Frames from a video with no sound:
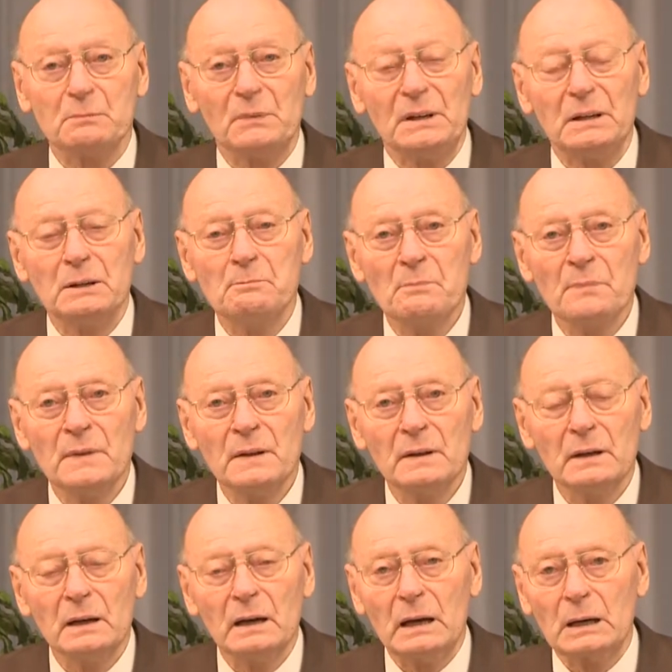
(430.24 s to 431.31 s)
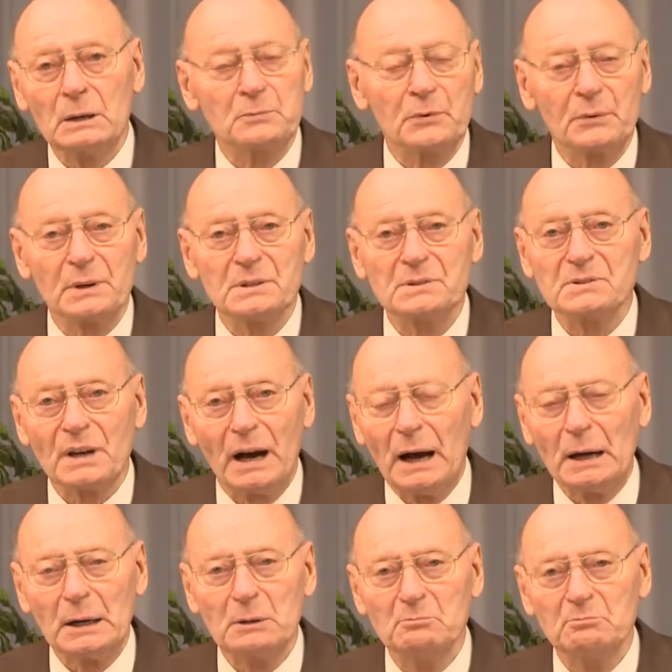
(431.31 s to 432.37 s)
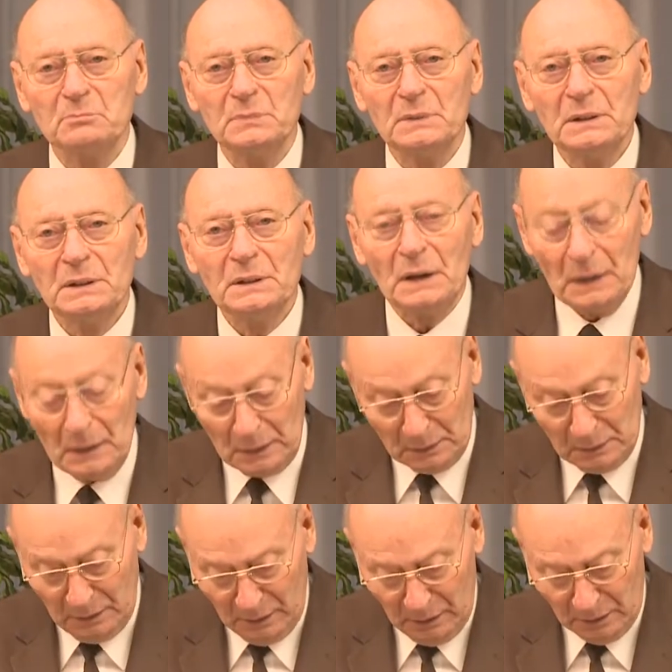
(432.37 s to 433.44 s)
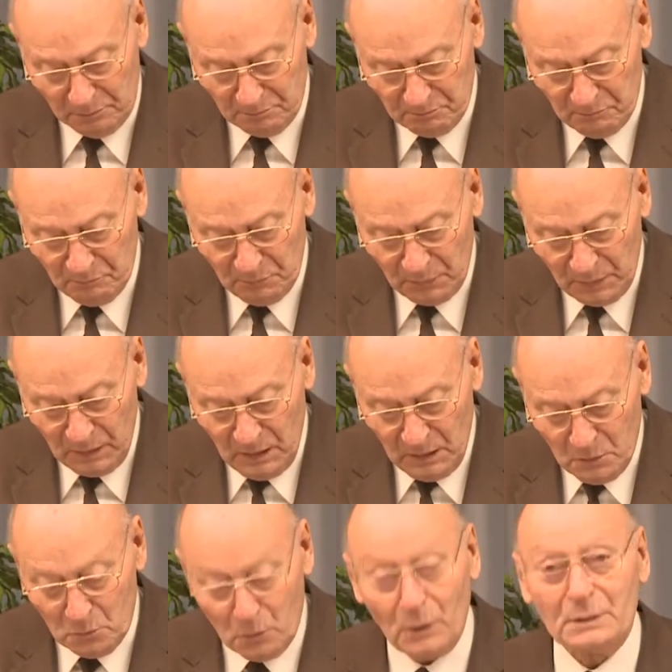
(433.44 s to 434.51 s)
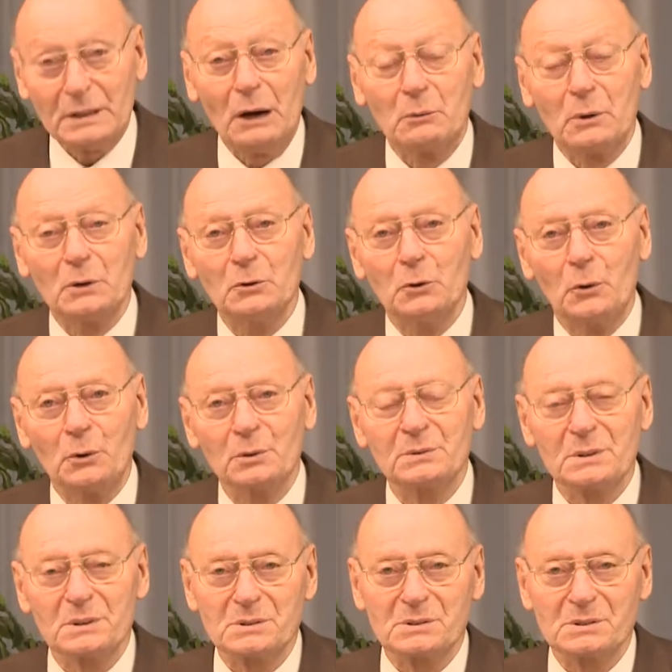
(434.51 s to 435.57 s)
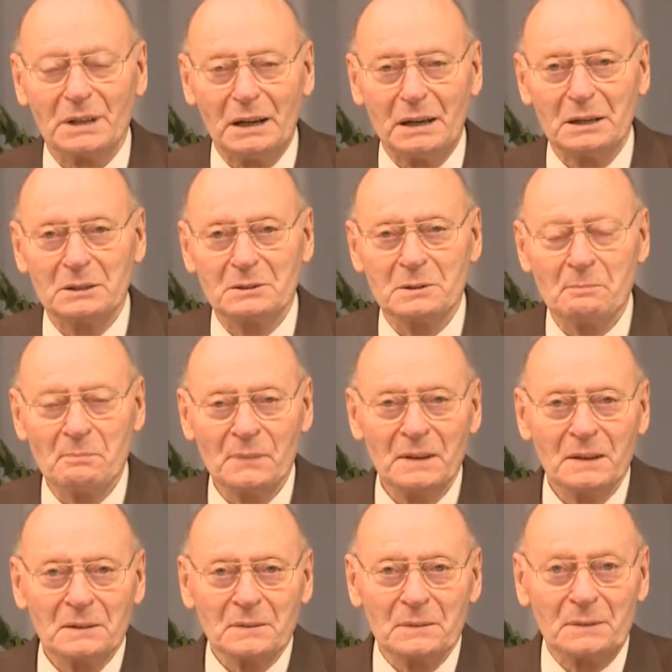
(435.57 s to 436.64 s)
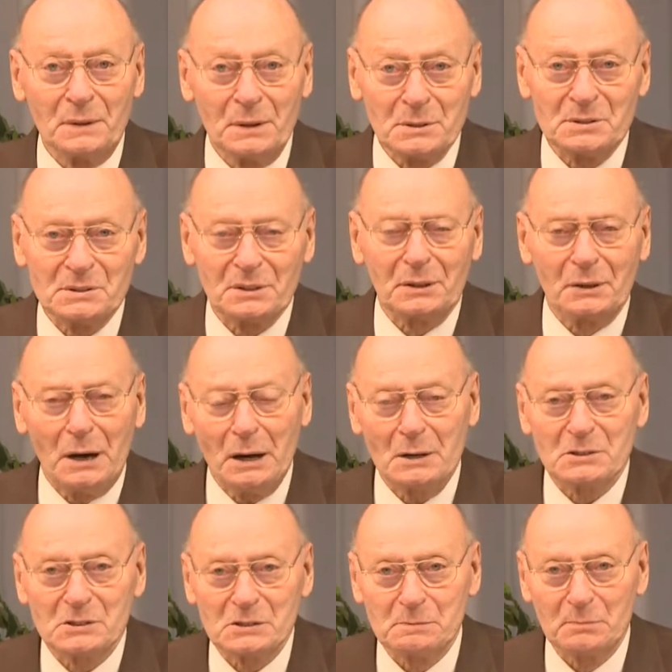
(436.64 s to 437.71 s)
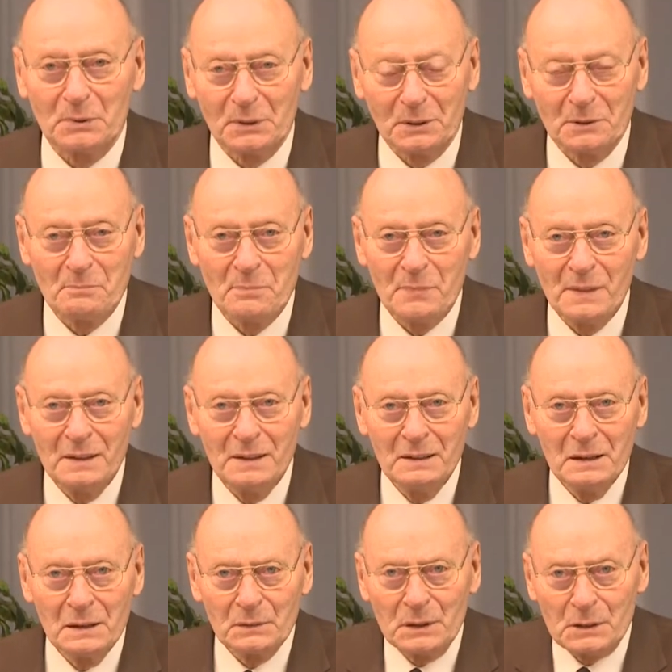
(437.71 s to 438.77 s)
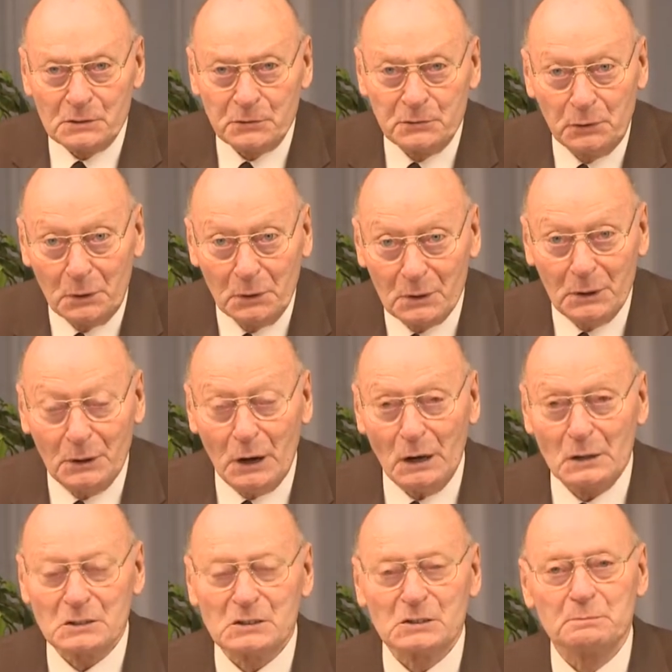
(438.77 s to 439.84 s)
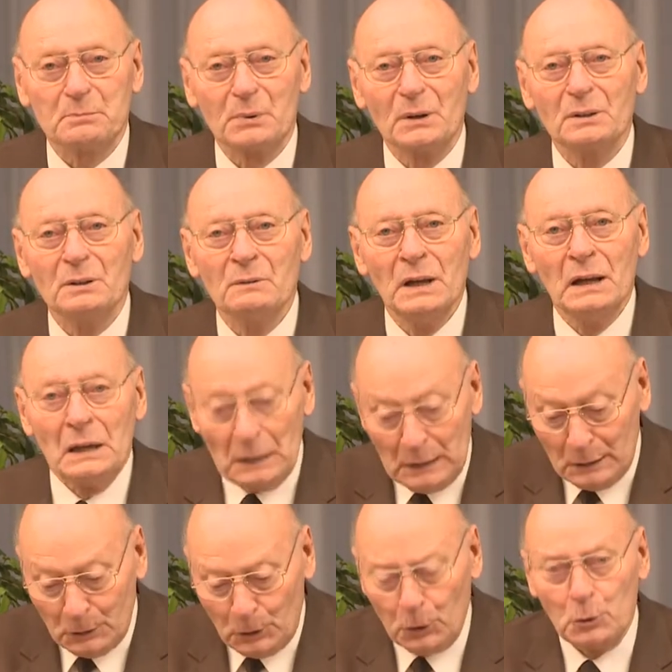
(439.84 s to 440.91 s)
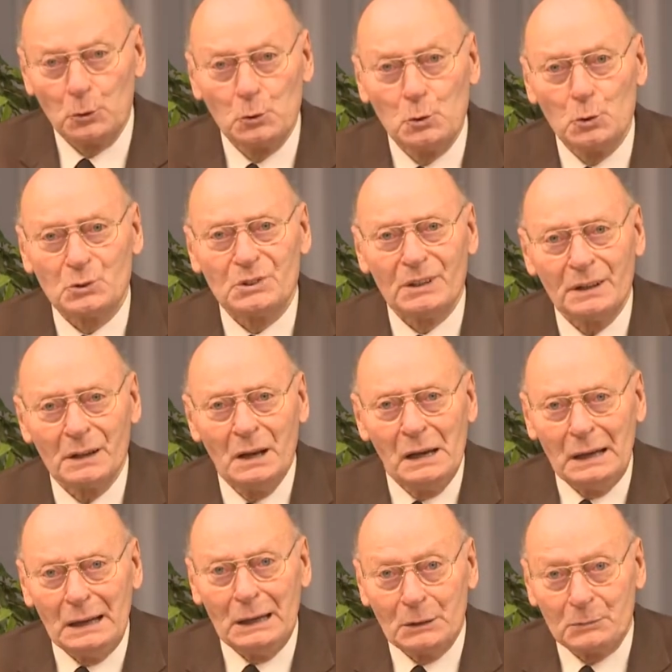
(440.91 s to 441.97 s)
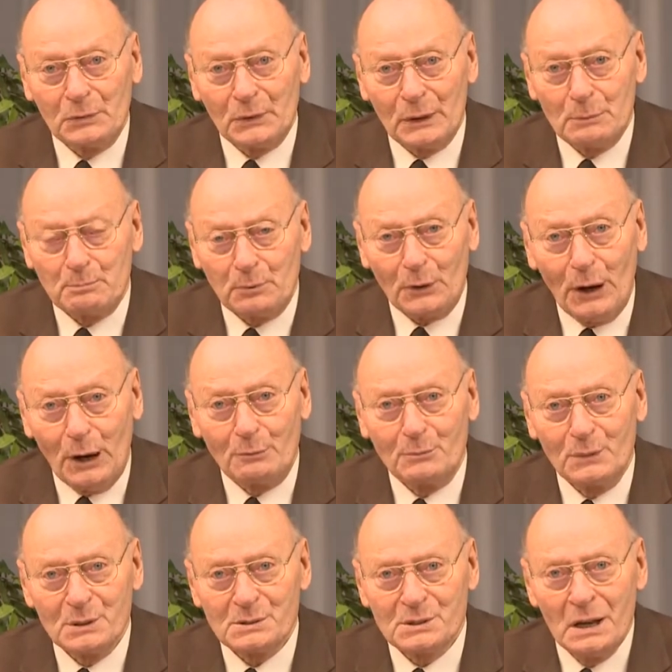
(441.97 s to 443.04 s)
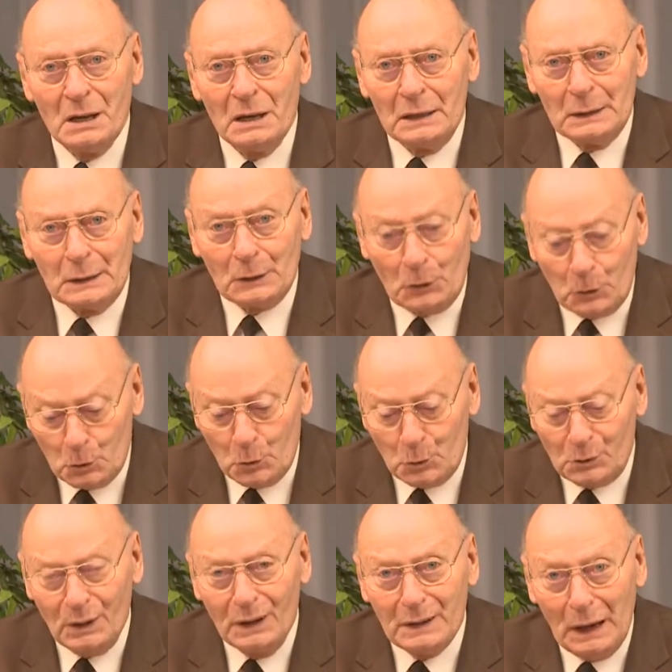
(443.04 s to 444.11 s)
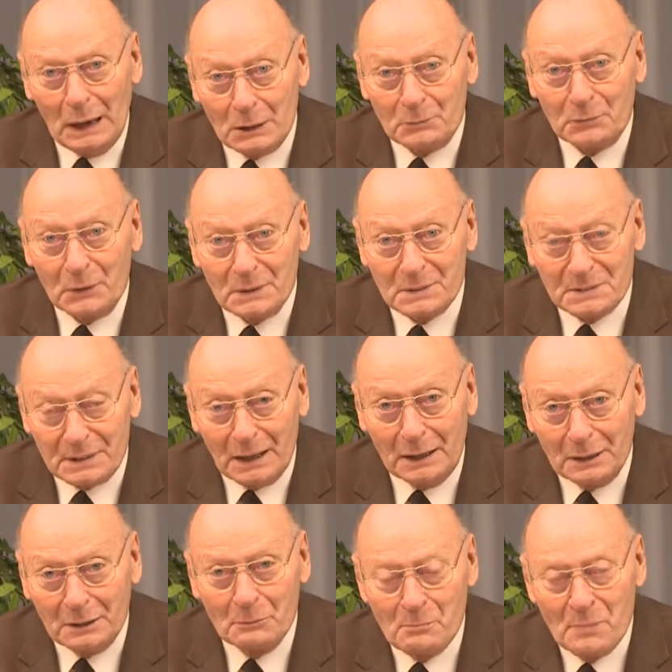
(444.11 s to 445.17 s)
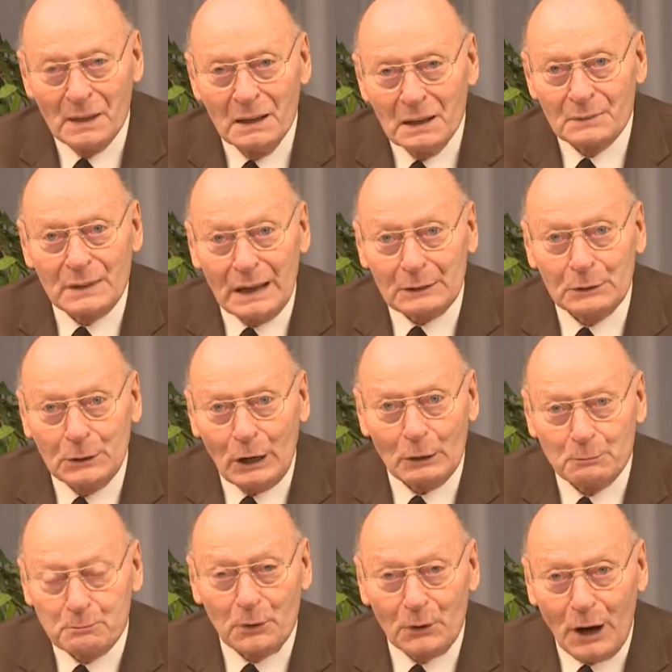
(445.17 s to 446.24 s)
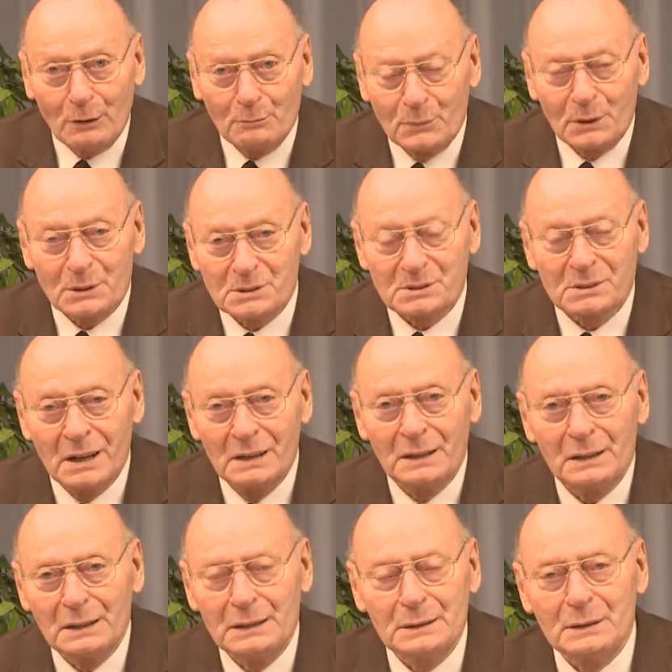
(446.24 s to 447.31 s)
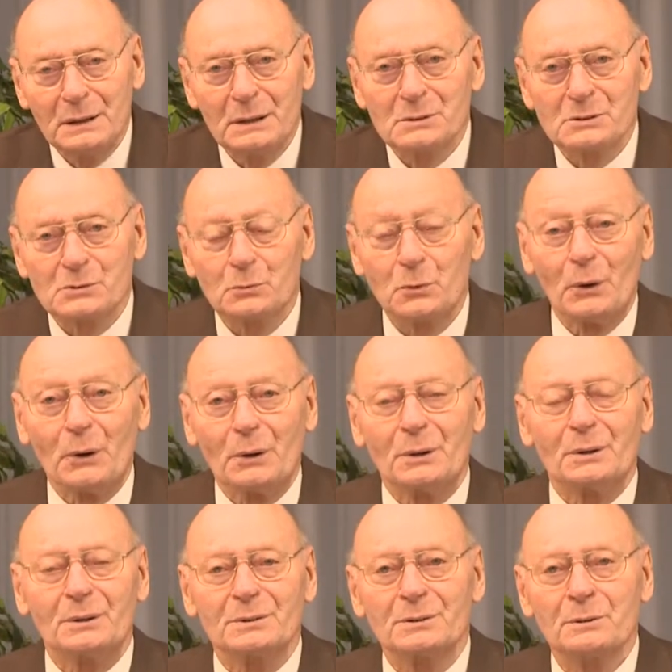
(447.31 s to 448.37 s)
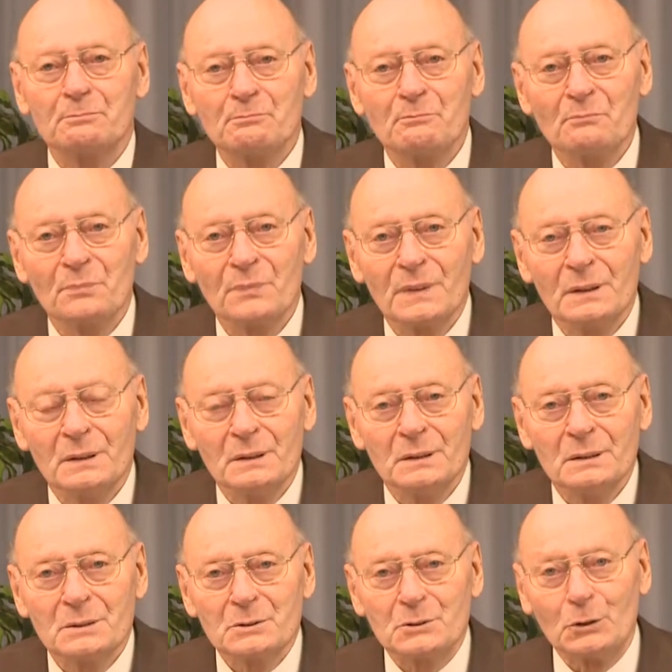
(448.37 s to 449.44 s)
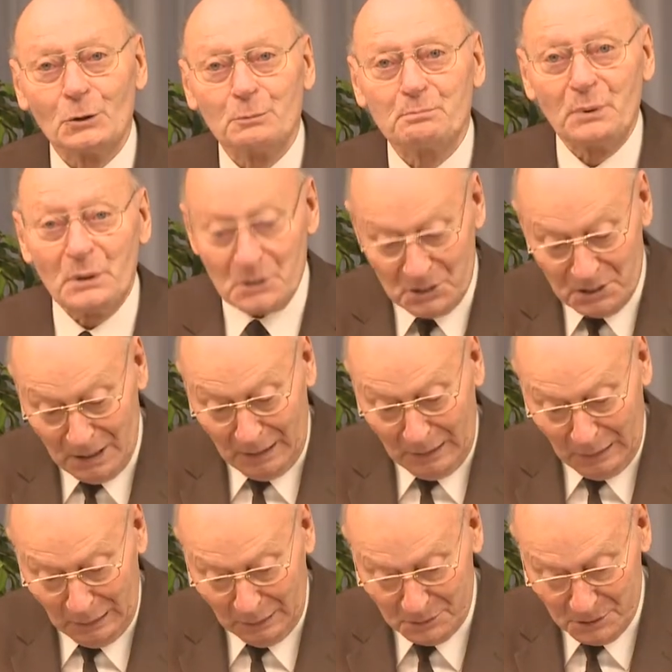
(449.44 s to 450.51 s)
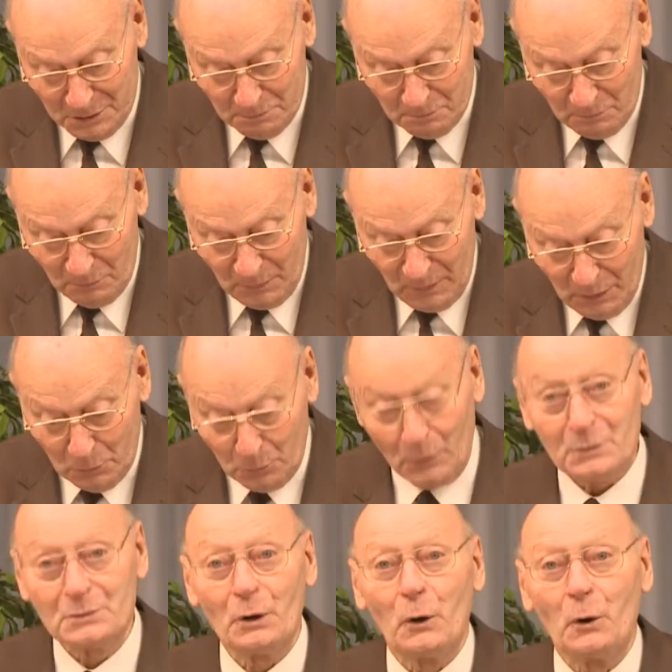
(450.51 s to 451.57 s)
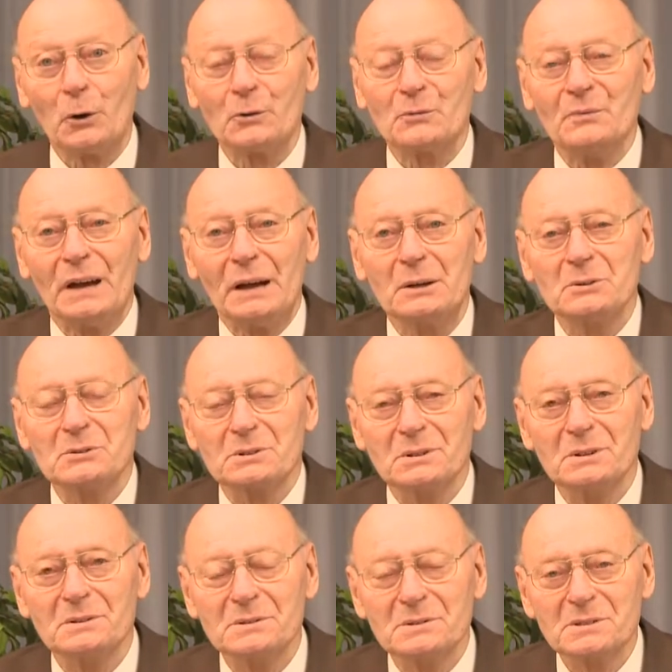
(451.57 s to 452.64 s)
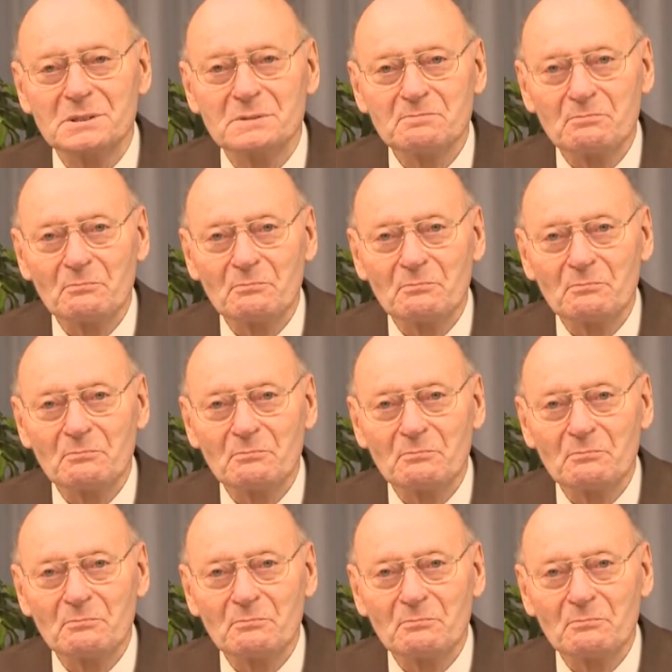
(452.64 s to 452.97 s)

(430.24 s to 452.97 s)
me every time again what our Lord said. This gospel, this full gospel, including every promise, including everything that God promised in His Word, should be shared with all nations.